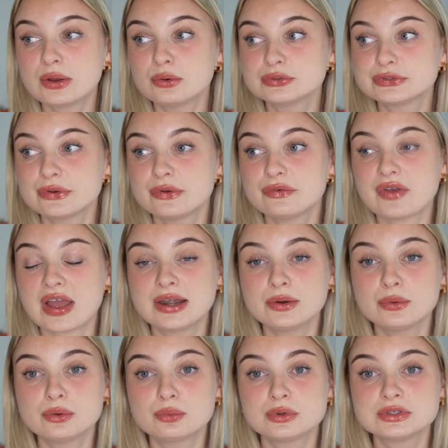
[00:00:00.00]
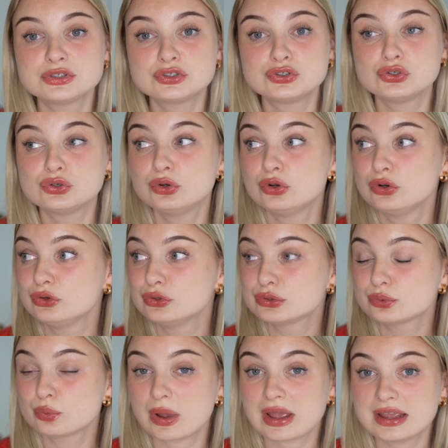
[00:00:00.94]
also, if anyone wants to
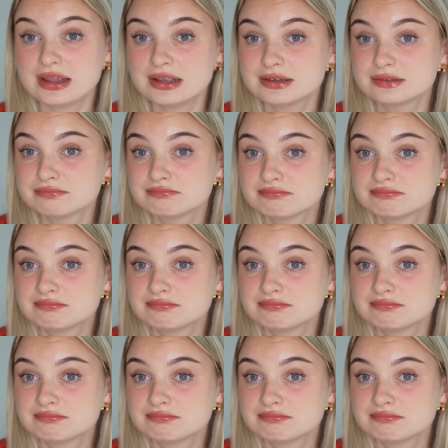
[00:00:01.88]
lose weight,